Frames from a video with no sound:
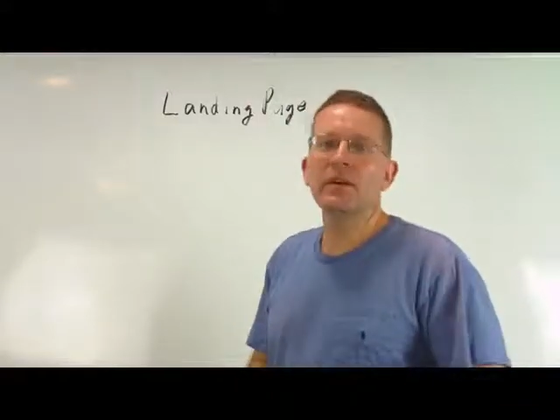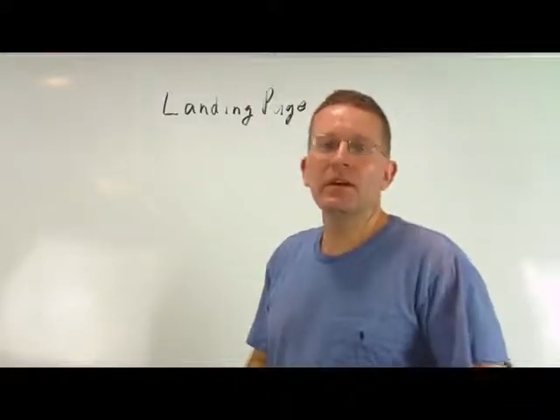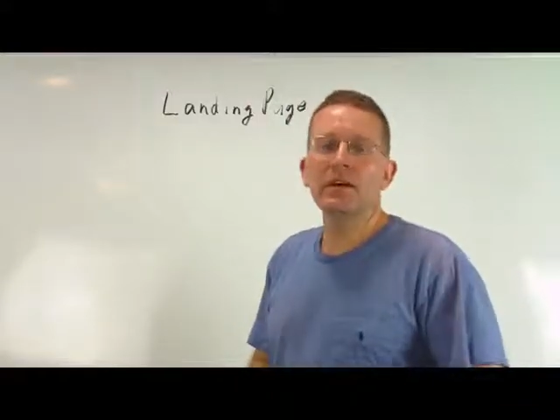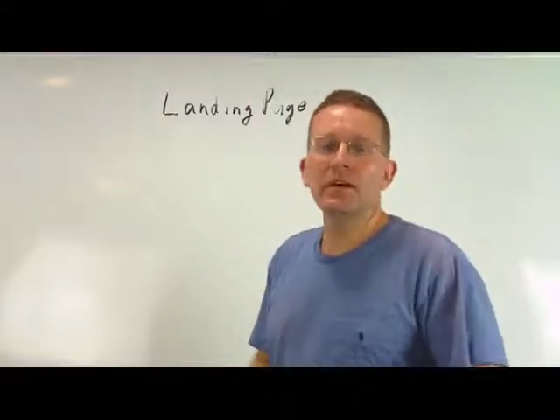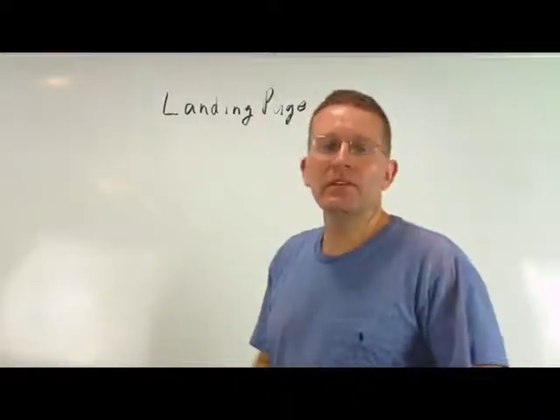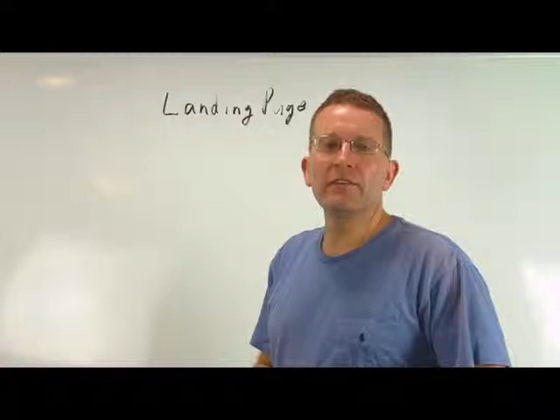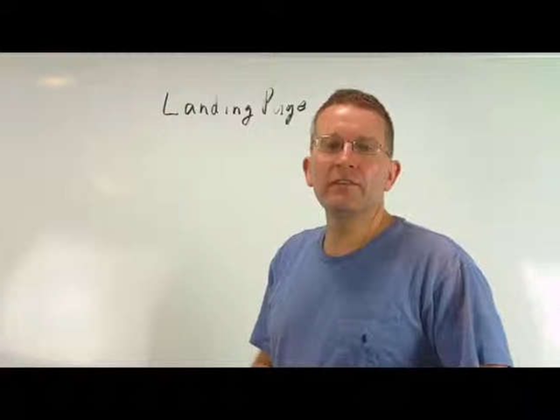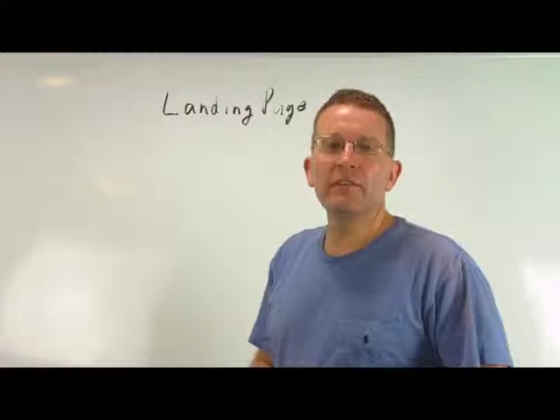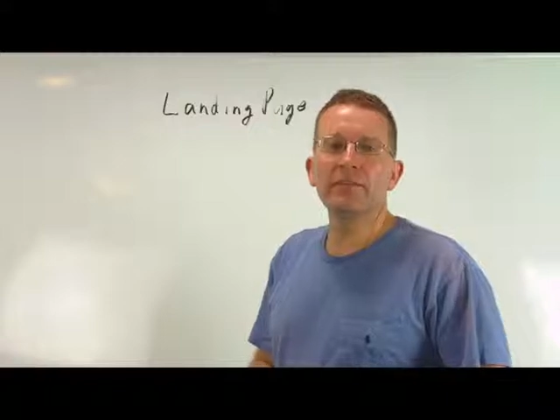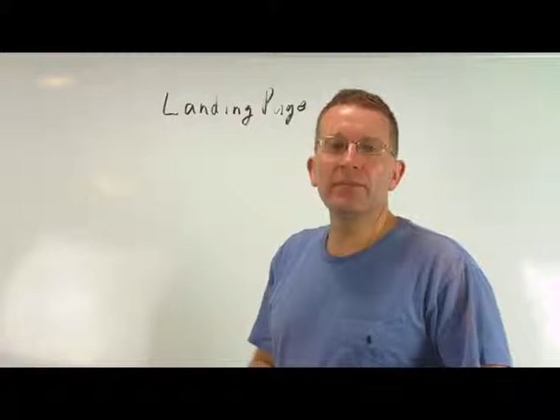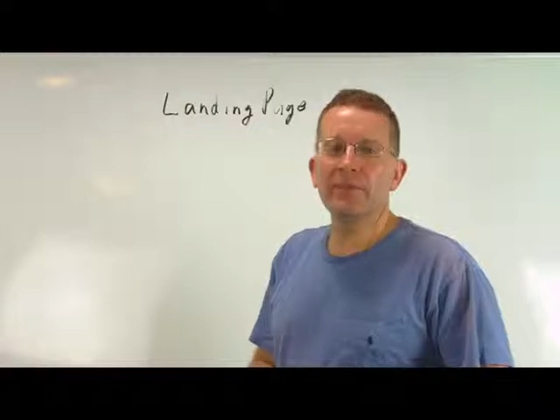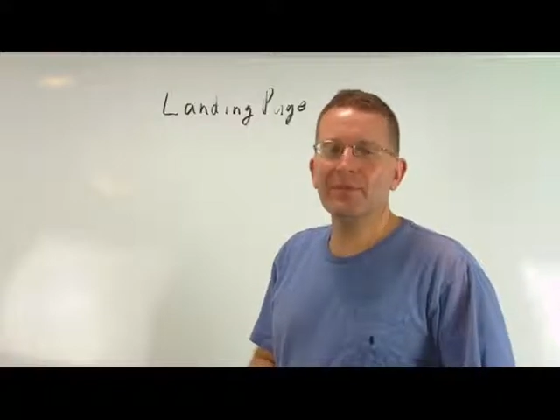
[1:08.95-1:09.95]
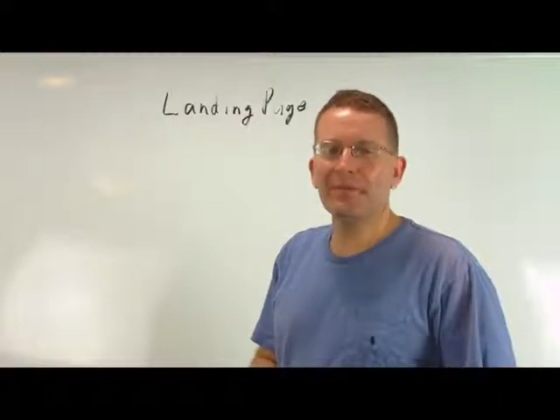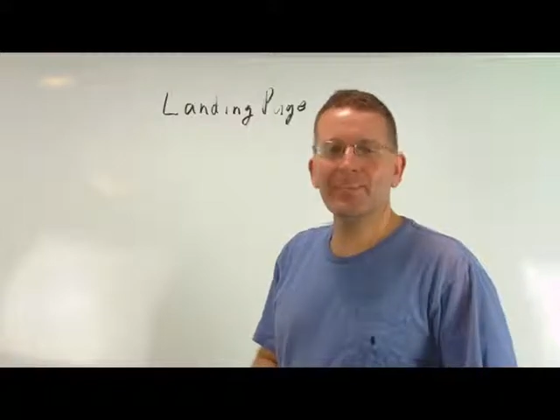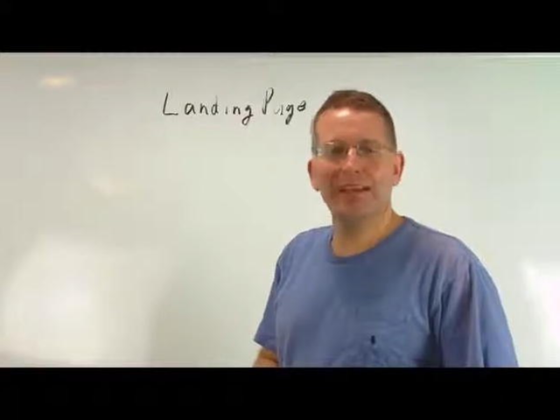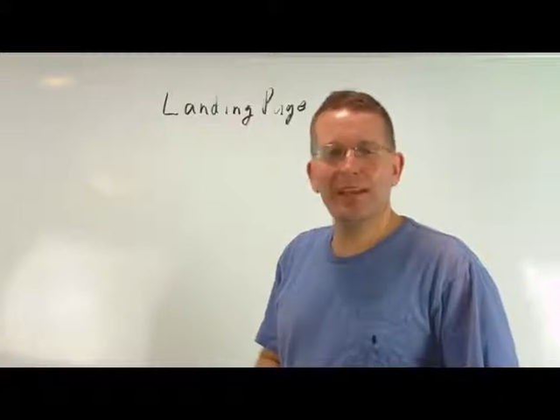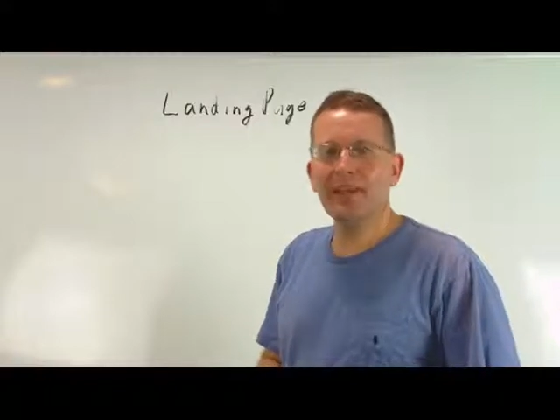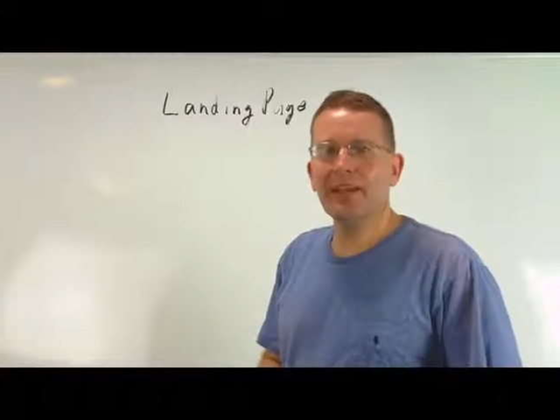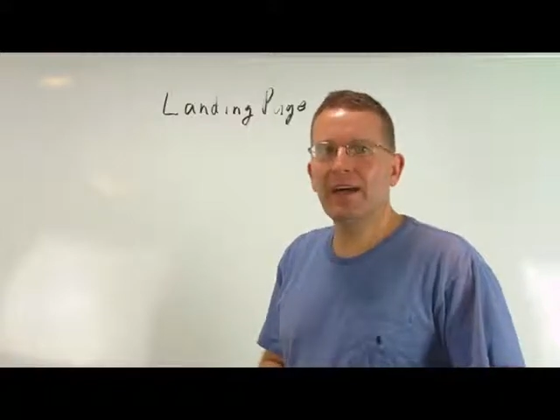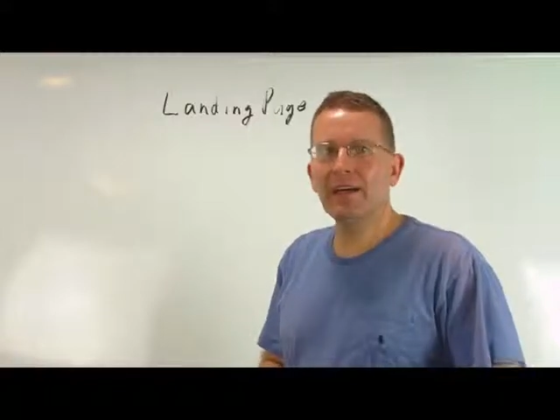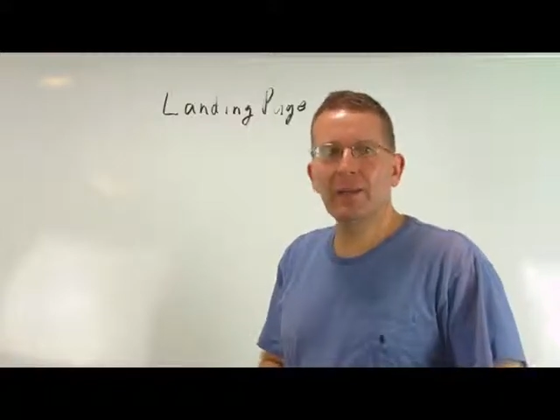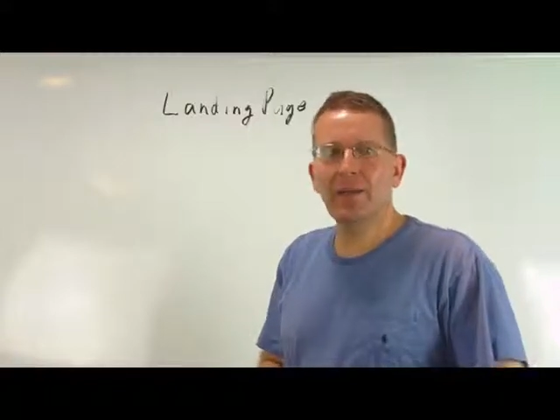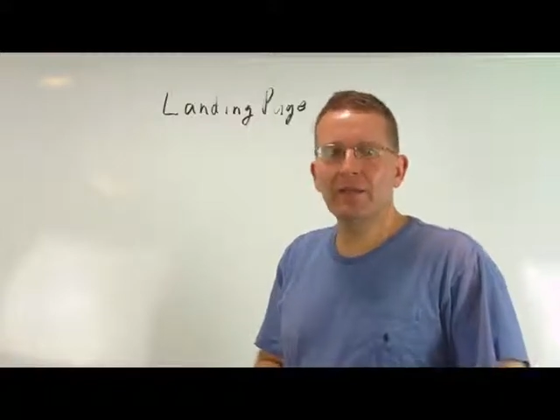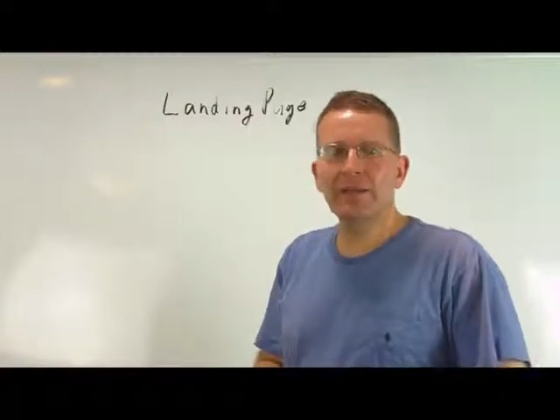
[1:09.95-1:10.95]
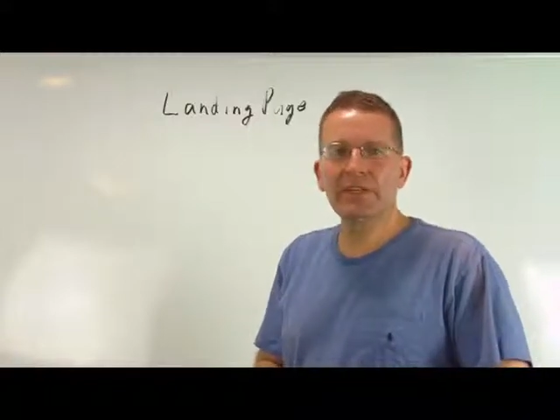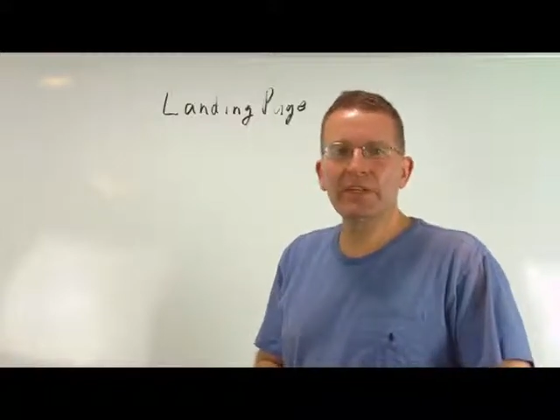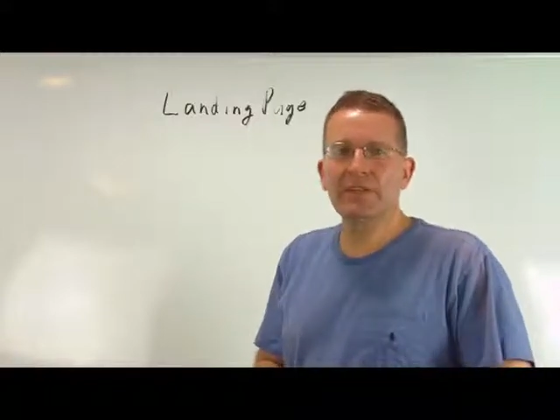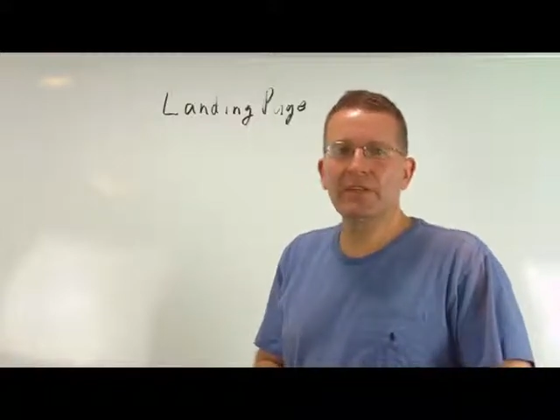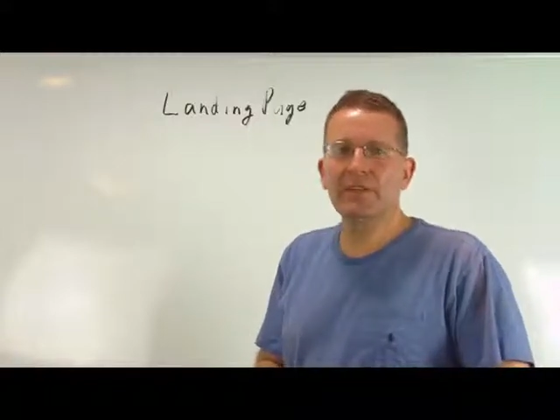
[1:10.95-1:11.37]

of pretty much any online business.